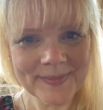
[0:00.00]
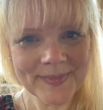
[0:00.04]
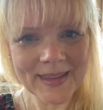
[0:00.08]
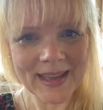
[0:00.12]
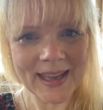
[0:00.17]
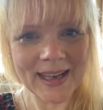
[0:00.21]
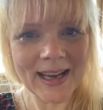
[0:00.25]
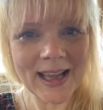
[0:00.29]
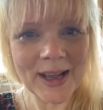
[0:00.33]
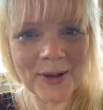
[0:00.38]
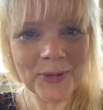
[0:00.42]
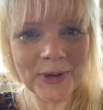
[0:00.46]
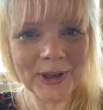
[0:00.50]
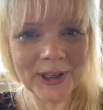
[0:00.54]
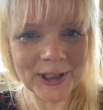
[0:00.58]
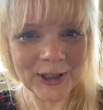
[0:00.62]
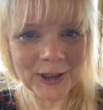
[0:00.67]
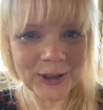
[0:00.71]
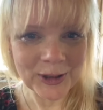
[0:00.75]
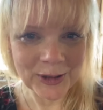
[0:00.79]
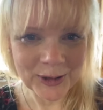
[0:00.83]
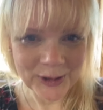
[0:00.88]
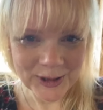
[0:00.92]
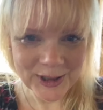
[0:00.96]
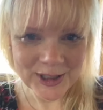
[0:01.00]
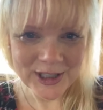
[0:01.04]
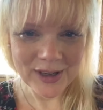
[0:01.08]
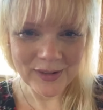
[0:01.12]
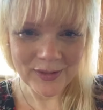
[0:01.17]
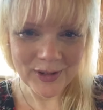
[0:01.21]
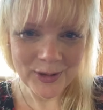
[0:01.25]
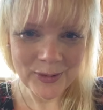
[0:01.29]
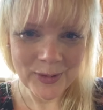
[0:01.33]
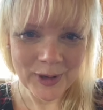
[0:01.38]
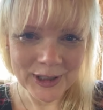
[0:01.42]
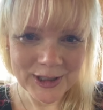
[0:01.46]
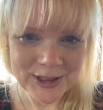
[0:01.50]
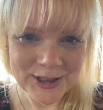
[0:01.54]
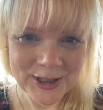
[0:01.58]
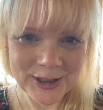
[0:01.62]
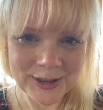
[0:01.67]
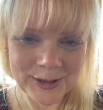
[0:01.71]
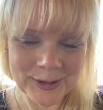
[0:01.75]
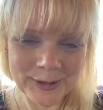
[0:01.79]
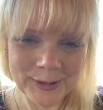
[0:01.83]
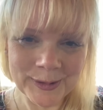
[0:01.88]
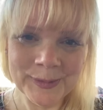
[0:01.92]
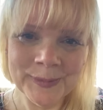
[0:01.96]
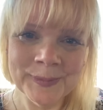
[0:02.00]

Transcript: and I would encourage everyone to.